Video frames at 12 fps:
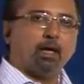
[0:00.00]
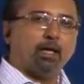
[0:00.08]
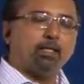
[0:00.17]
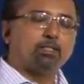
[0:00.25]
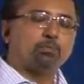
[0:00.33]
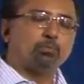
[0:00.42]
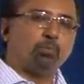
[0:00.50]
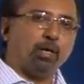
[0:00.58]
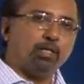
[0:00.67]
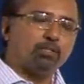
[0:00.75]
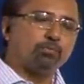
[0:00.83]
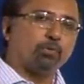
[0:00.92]
and it is
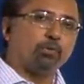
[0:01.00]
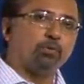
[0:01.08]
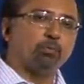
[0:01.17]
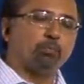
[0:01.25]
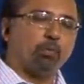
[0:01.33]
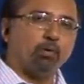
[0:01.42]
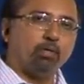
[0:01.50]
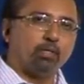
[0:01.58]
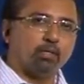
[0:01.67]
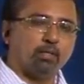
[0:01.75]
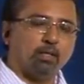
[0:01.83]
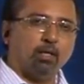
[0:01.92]
wise for you to
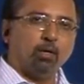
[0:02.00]
ponder